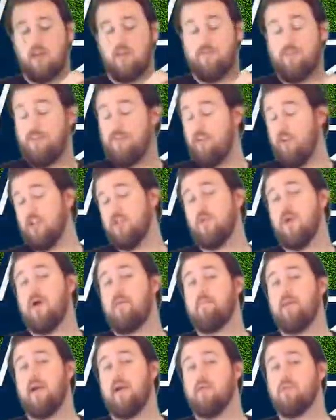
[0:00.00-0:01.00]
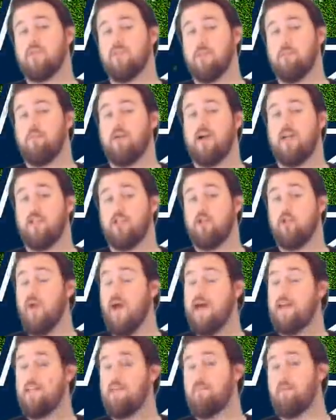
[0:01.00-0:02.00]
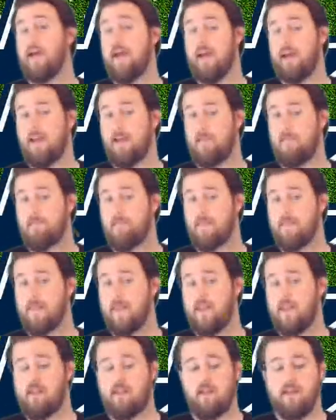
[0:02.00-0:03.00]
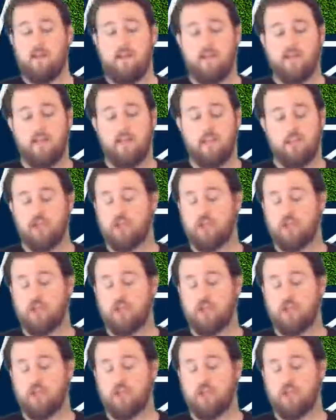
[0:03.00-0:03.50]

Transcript: a first-round pick was the price you had to pay, he's